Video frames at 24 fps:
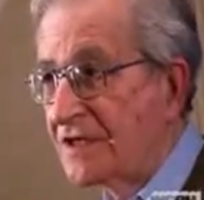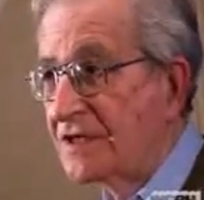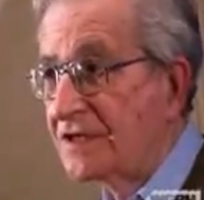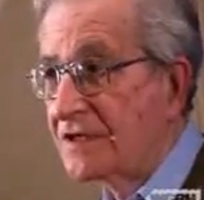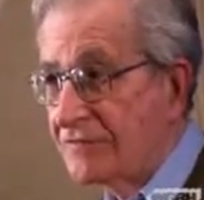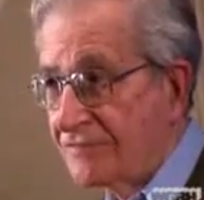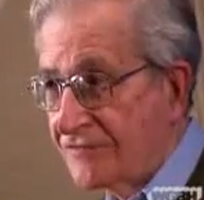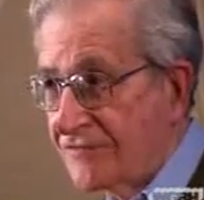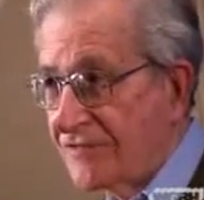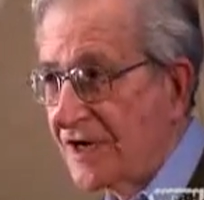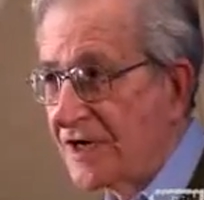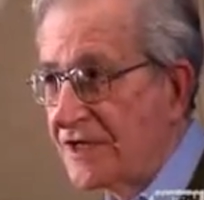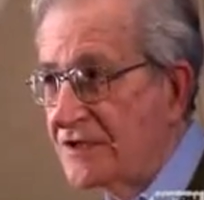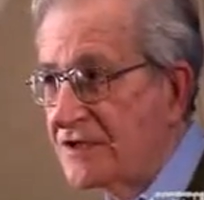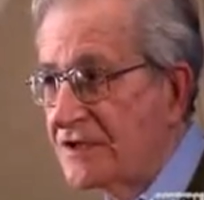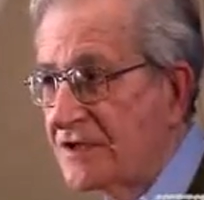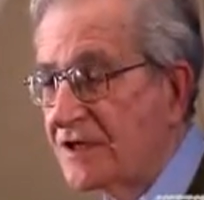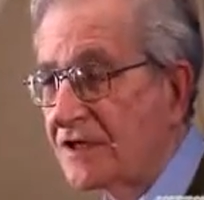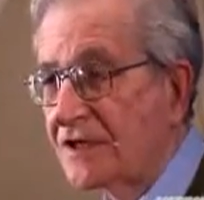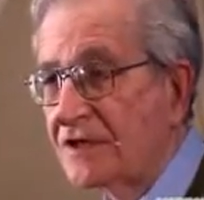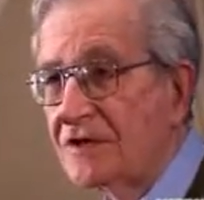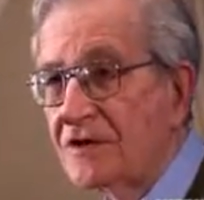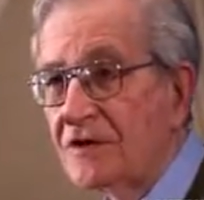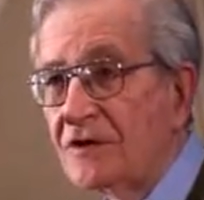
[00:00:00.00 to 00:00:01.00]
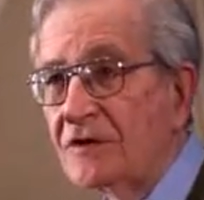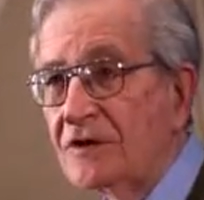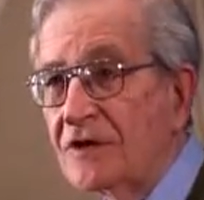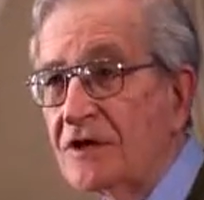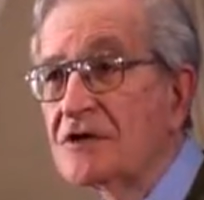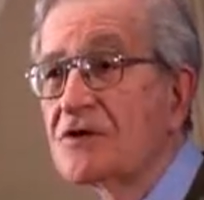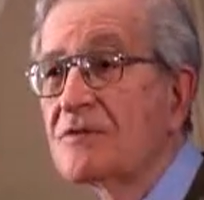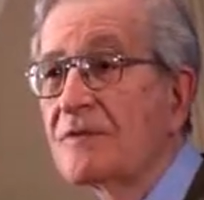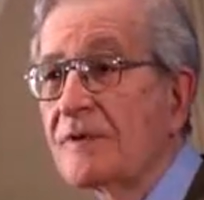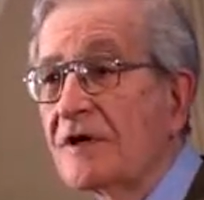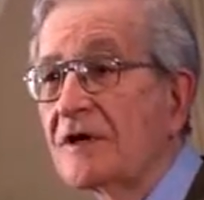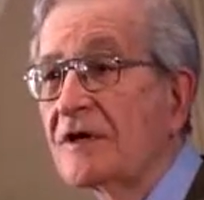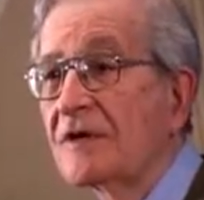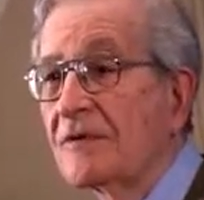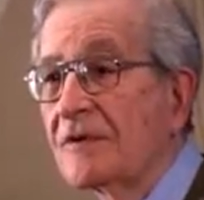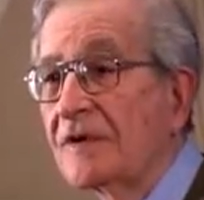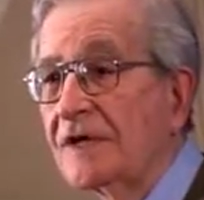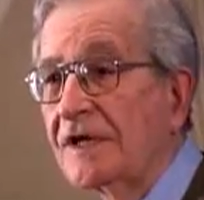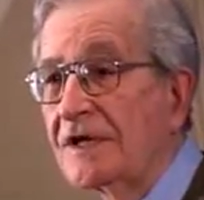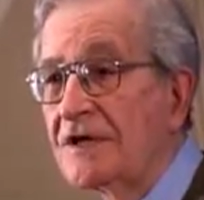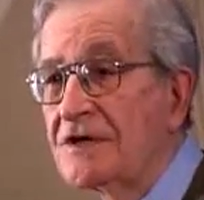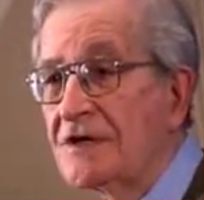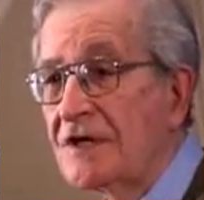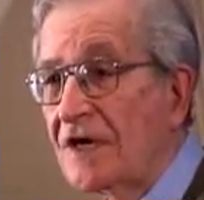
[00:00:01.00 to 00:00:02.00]
and friends there told us we ought to
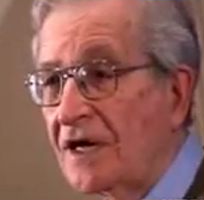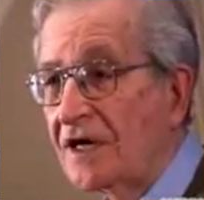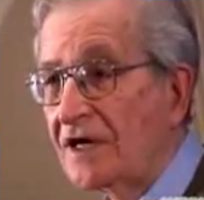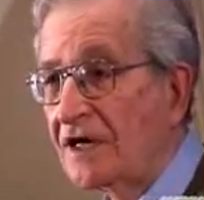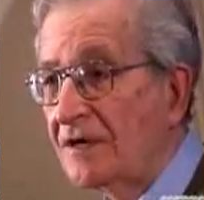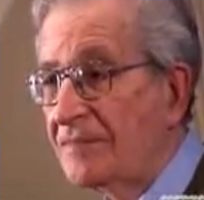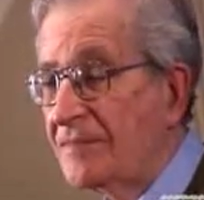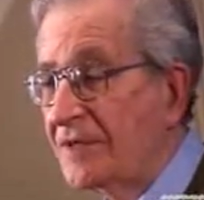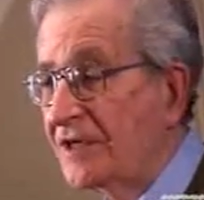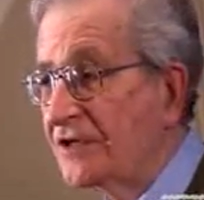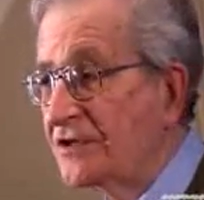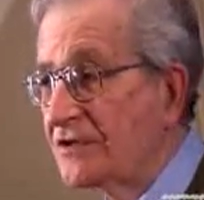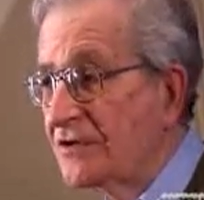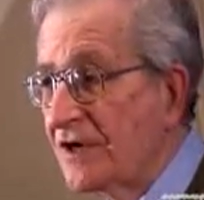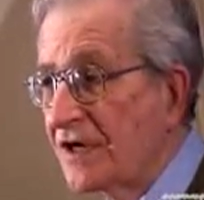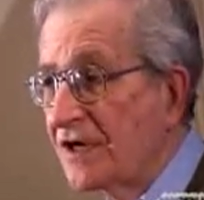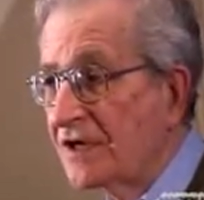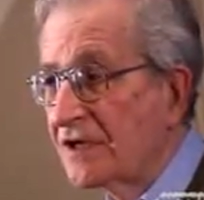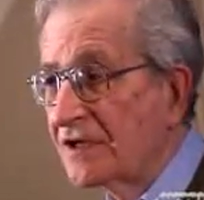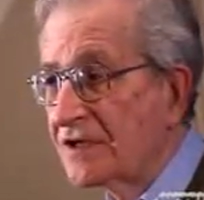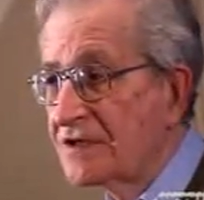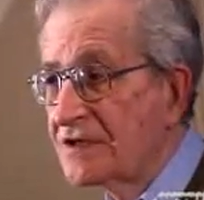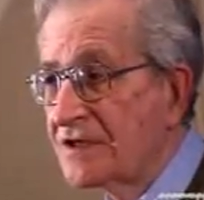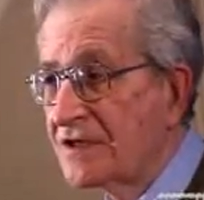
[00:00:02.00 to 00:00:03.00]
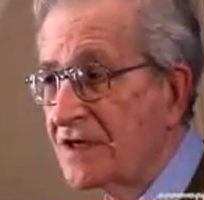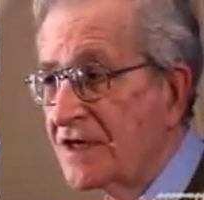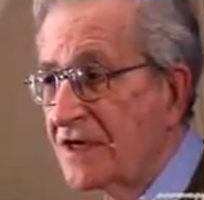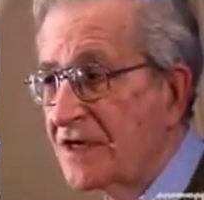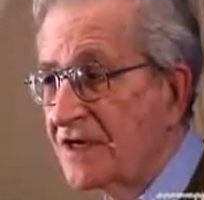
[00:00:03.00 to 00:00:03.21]
really stock up on drugs